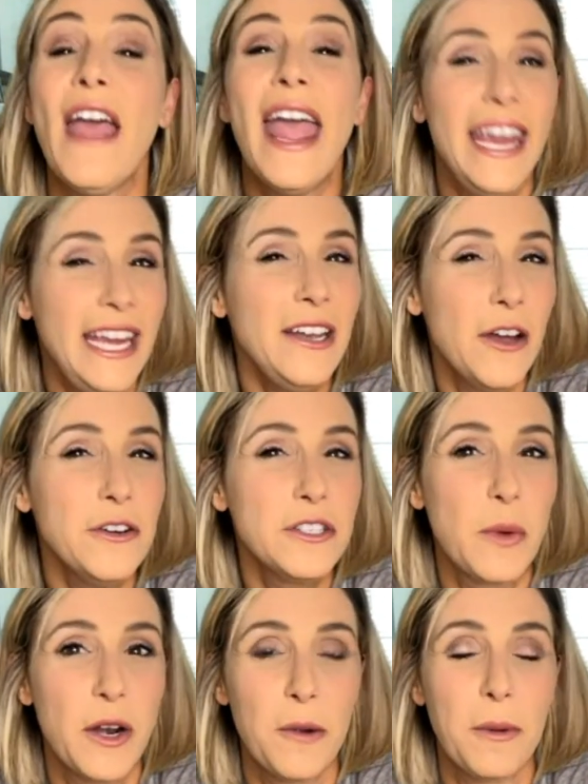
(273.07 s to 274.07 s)
He knows
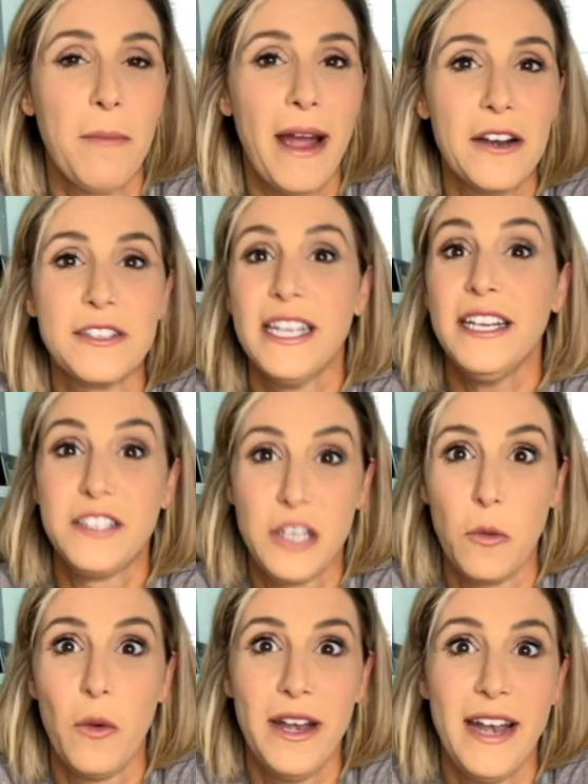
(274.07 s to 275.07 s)
what Urban Meyer did to
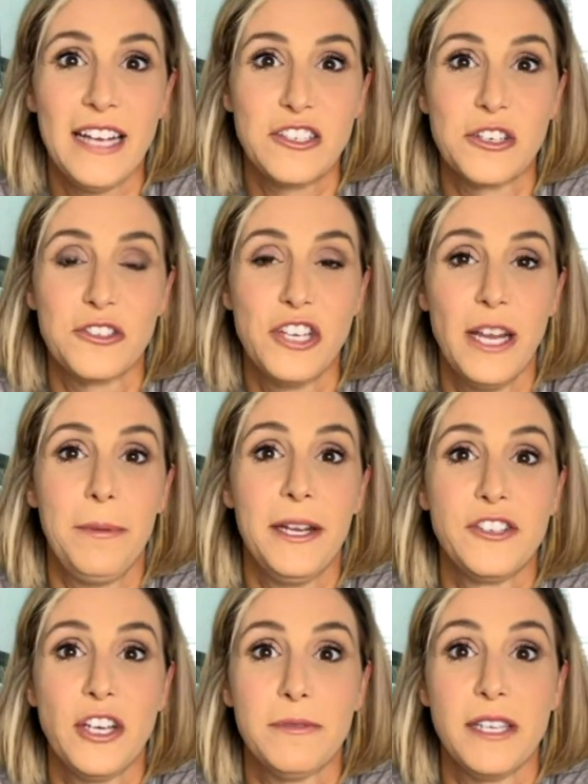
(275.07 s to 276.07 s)
win national
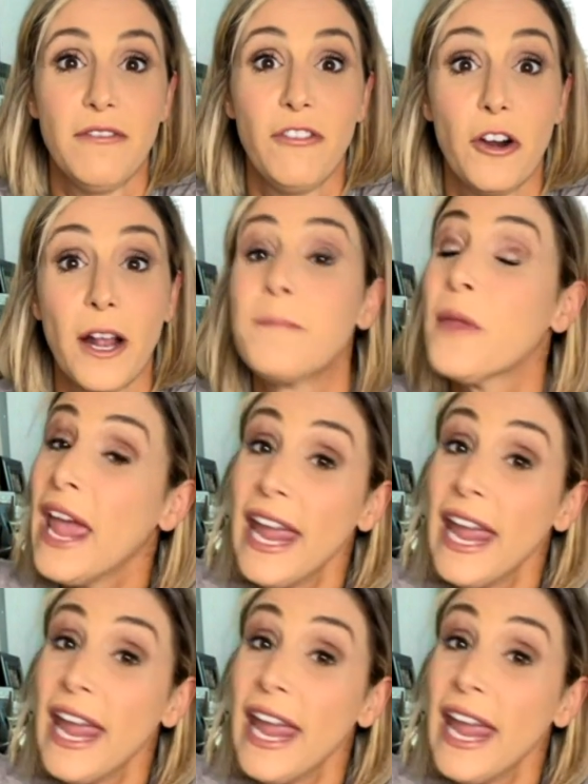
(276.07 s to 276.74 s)
championships at Florida.